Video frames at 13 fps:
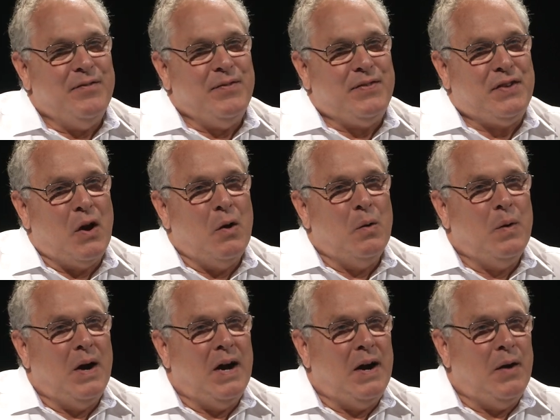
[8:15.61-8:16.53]

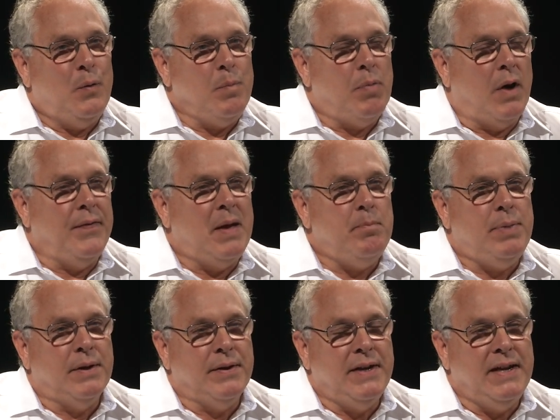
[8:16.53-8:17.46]
So we bought that
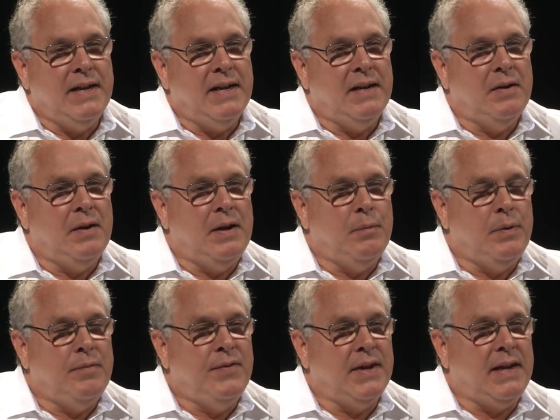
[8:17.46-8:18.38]
building, and
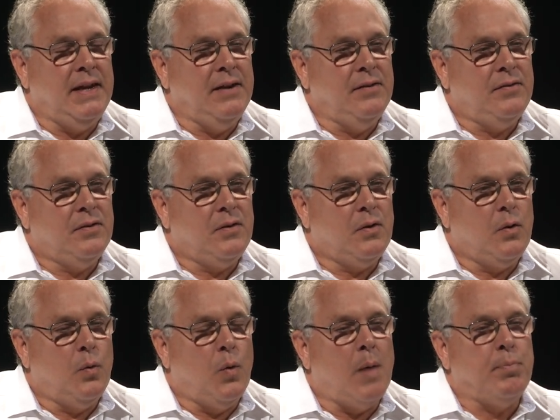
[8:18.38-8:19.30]
with Vicki's
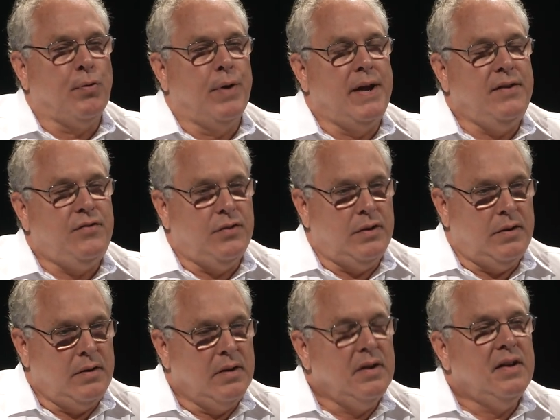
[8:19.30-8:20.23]

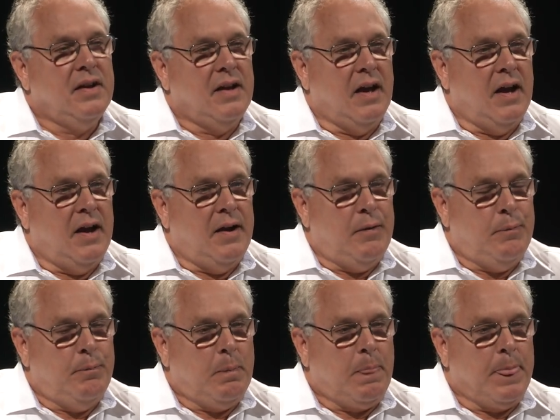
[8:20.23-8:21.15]
cooperation,
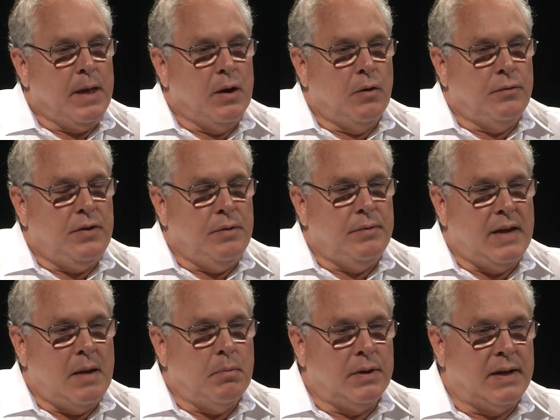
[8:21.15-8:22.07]
she was
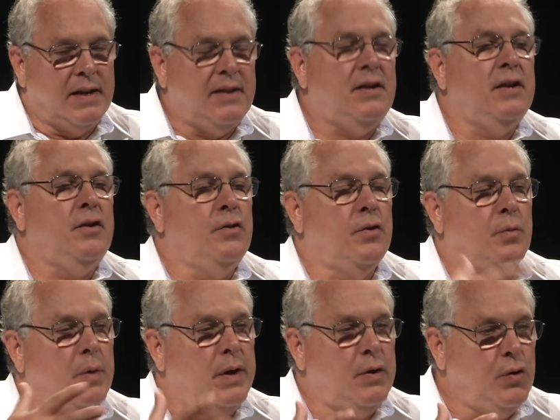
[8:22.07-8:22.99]
able to continue to
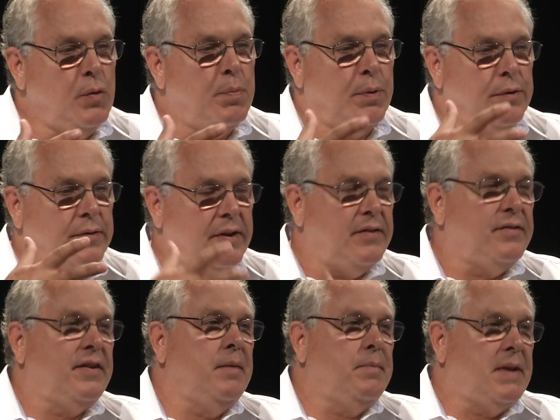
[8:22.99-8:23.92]
run Hooper's at the
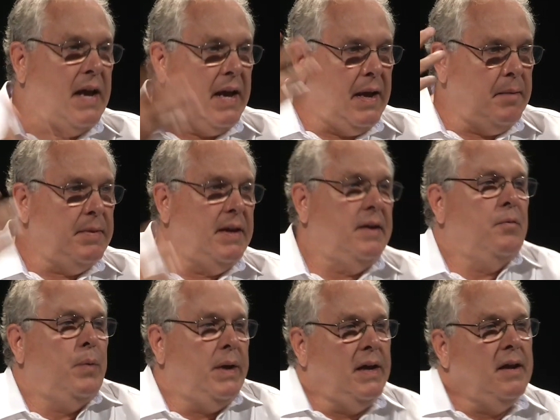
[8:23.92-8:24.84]
same time that
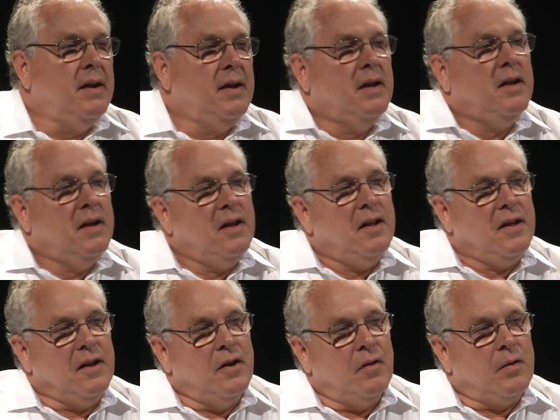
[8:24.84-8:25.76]
we,
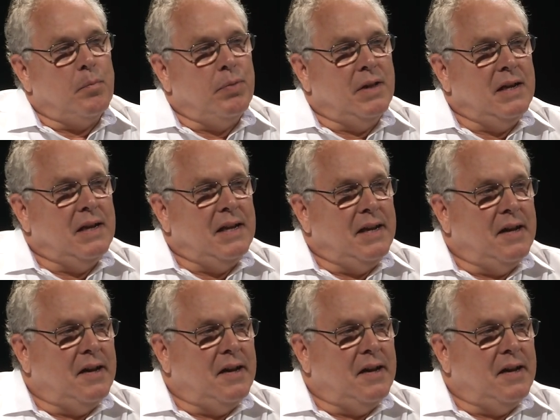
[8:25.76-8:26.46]
completely,